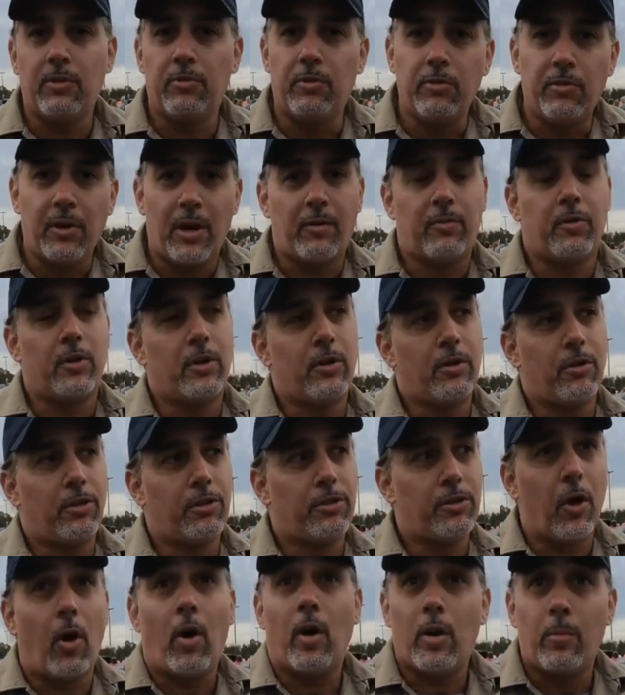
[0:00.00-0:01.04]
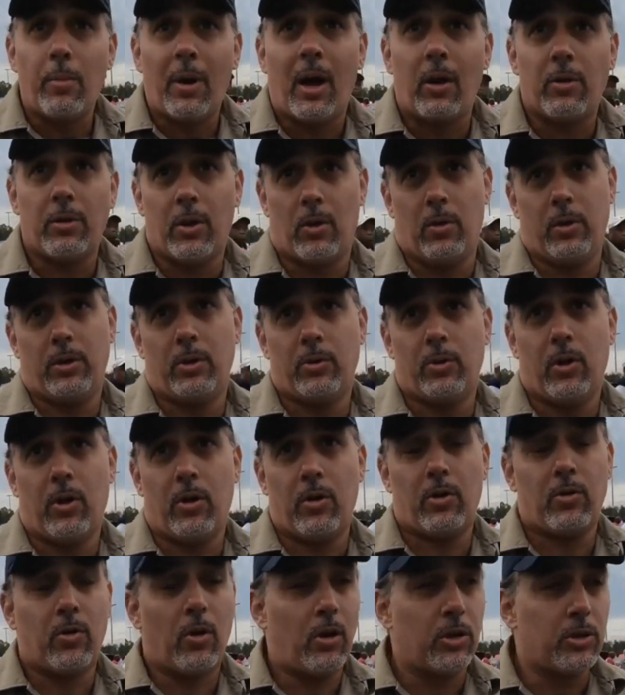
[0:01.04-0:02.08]
if you've ever thought about going to an
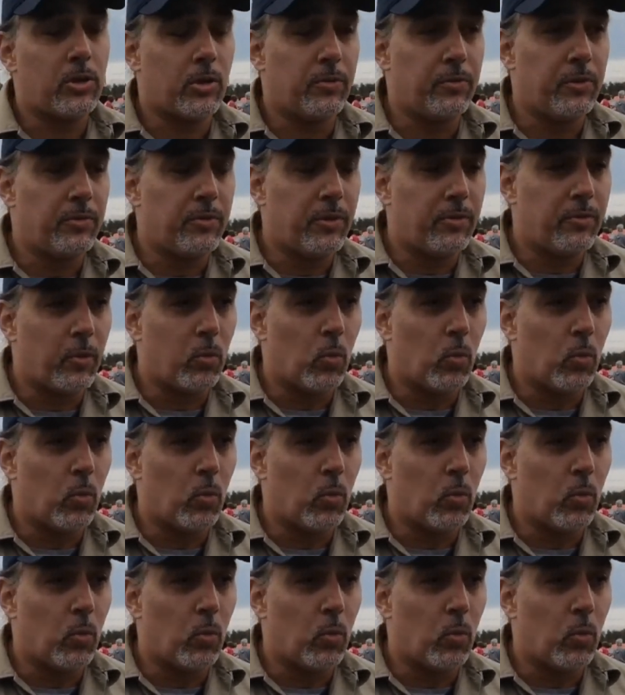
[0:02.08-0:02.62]
autocross, or if you've ever